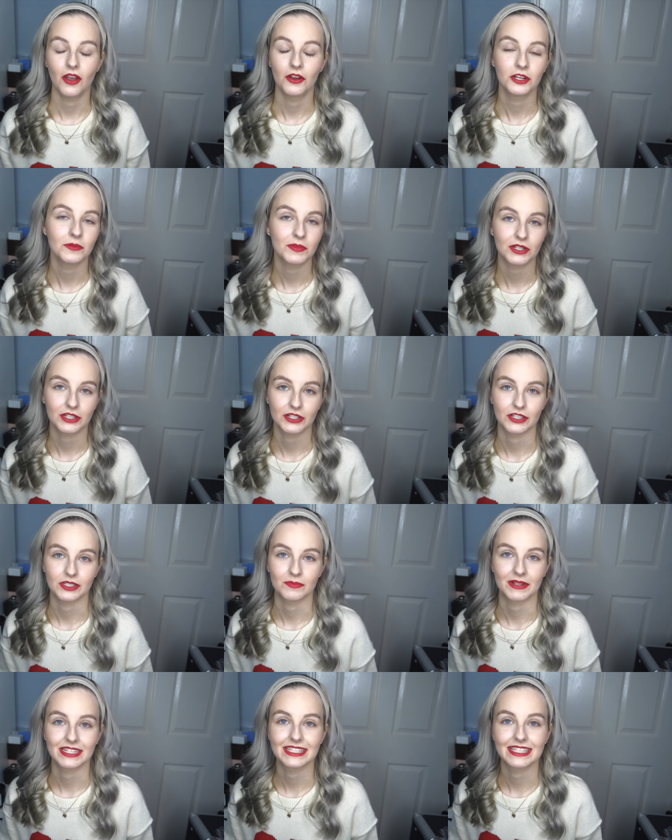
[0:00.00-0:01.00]
only
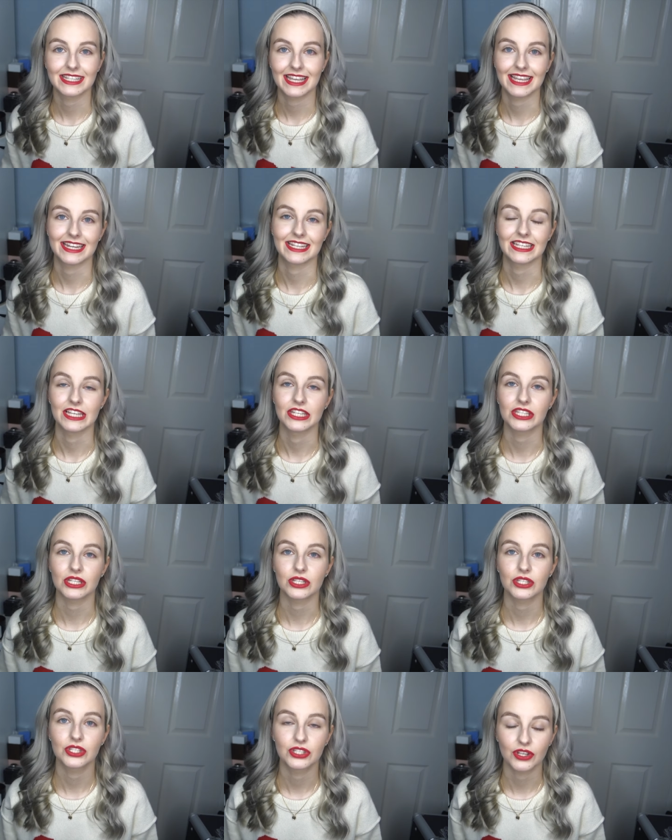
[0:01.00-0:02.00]
because my skin is
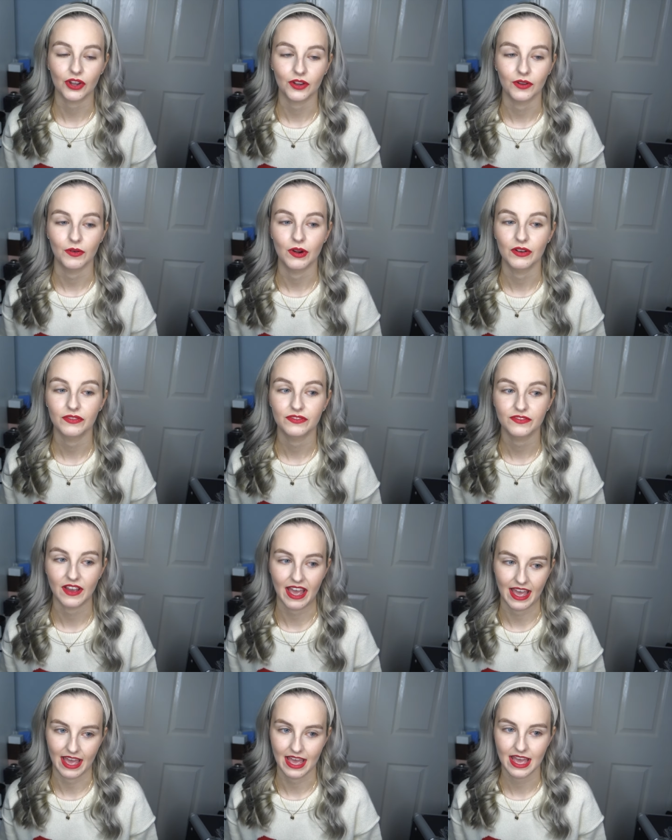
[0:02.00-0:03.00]
so
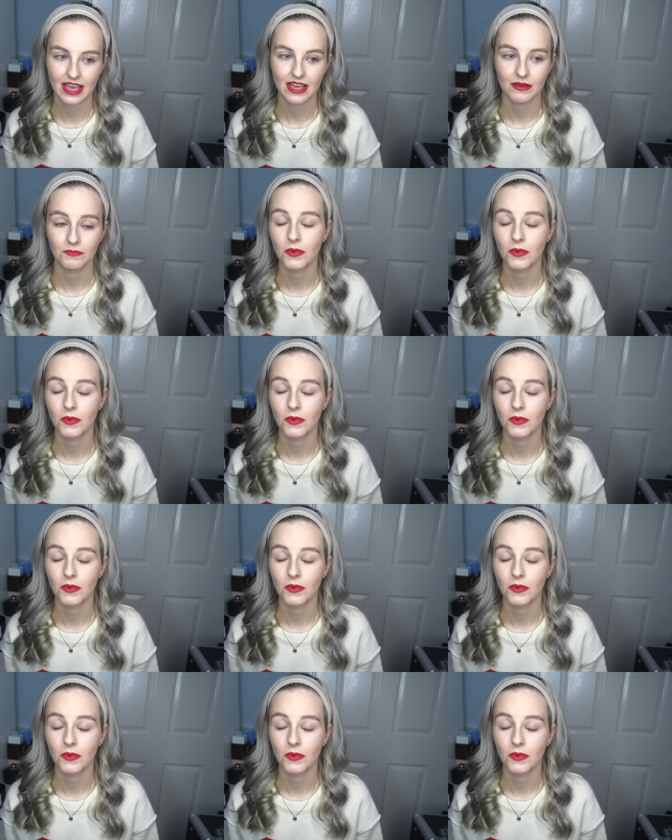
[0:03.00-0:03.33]
fair.